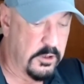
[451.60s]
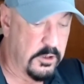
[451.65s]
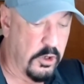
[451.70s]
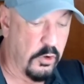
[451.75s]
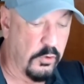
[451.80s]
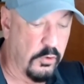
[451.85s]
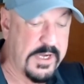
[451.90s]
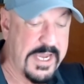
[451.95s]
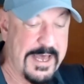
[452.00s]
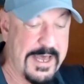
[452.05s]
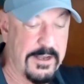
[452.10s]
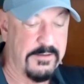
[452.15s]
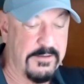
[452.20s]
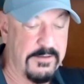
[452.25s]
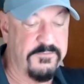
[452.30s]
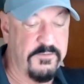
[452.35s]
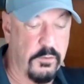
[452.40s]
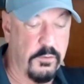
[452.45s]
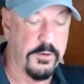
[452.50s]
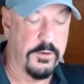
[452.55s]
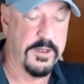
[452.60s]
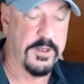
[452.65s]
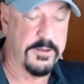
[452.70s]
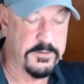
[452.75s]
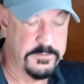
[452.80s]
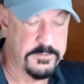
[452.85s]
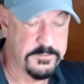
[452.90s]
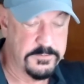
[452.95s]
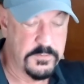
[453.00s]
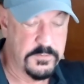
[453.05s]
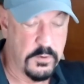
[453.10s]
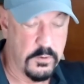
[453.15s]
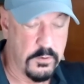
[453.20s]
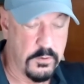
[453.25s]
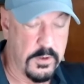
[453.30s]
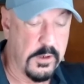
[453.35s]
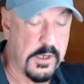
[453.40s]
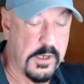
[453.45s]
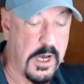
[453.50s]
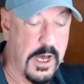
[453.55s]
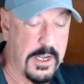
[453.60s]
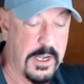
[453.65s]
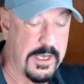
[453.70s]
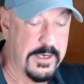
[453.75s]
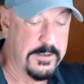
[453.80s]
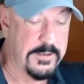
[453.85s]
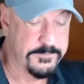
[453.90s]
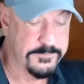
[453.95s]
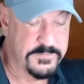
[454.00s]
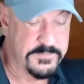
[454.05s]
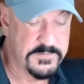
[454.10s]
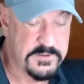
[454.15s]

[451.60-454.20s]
Ocala, Florida, or Ocala,